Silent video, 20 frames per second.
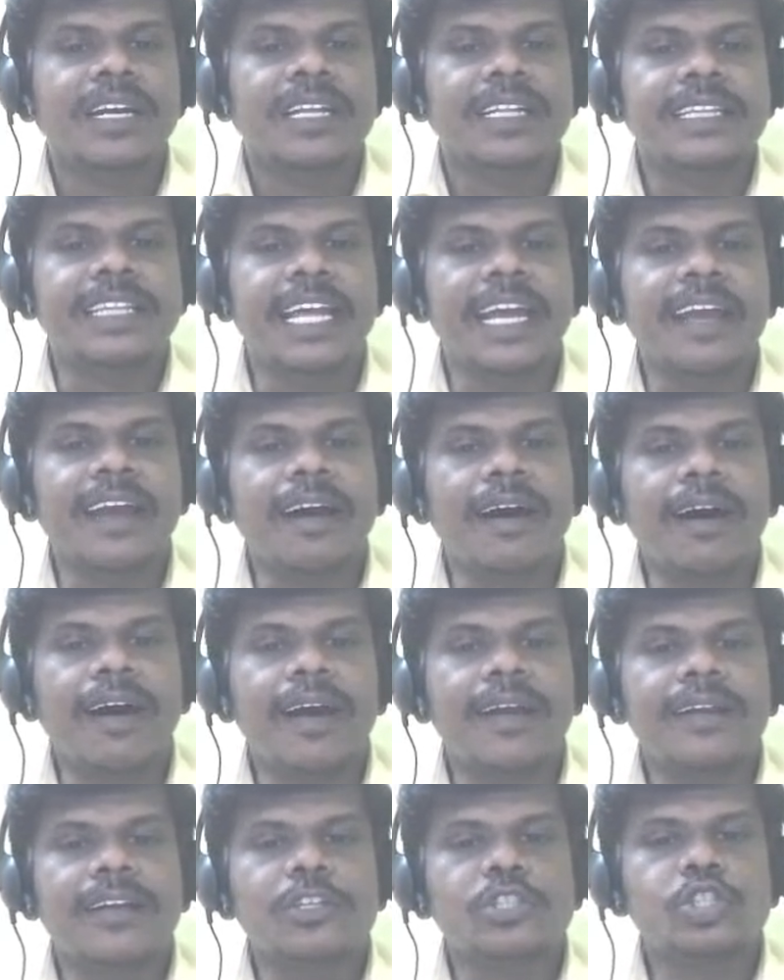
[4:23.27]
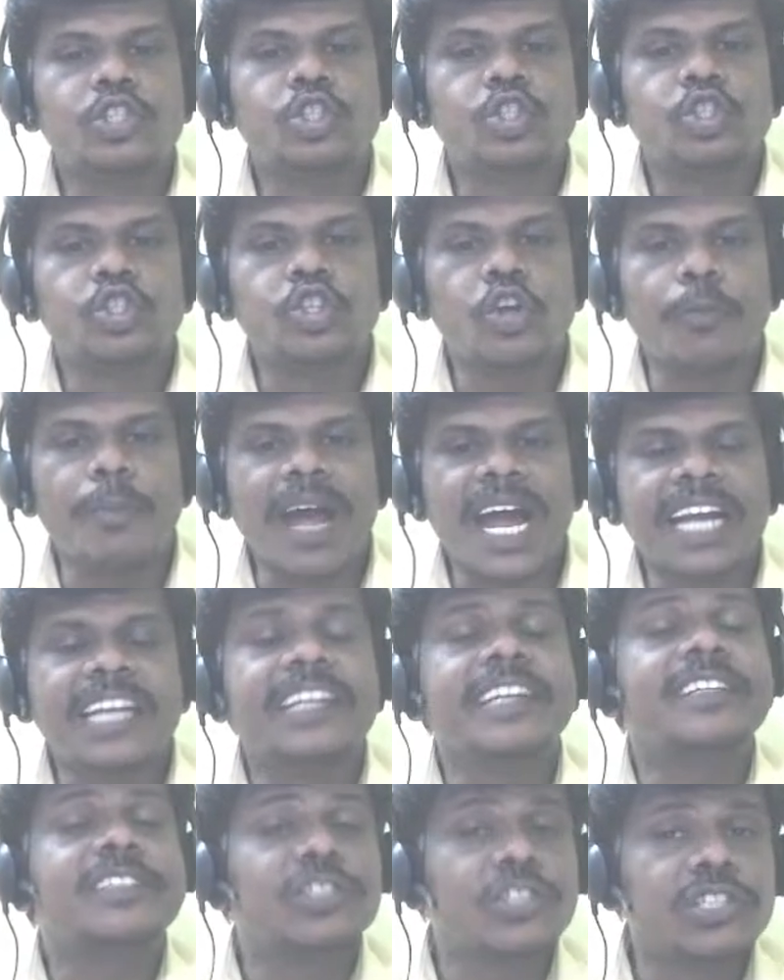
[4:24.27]
they are
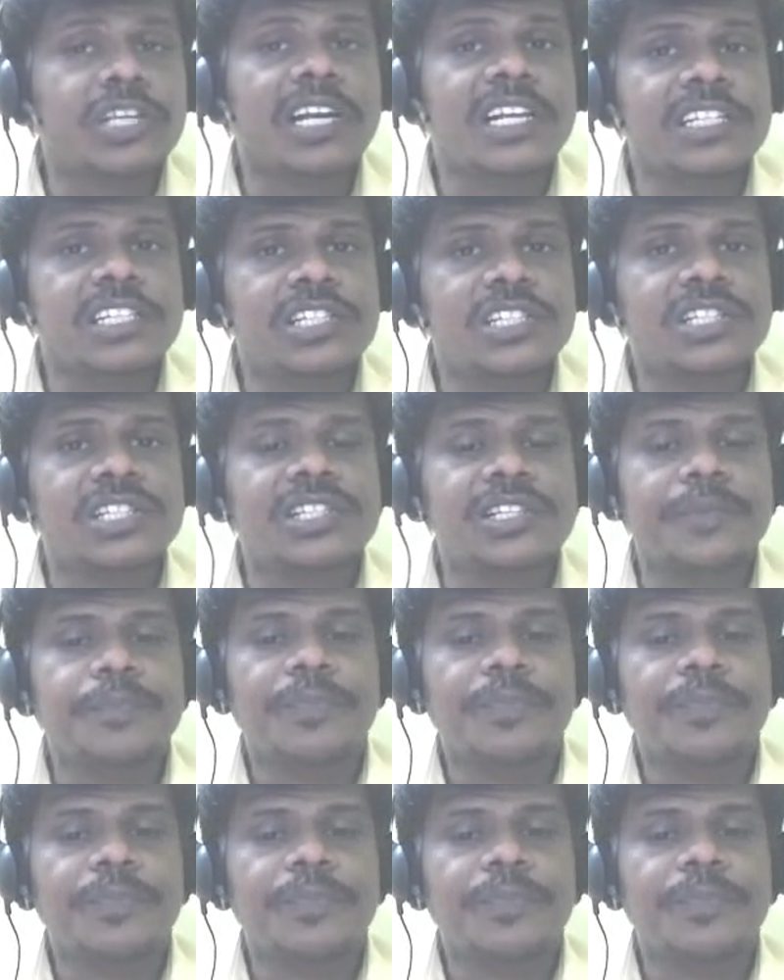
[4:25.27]
somatic cells.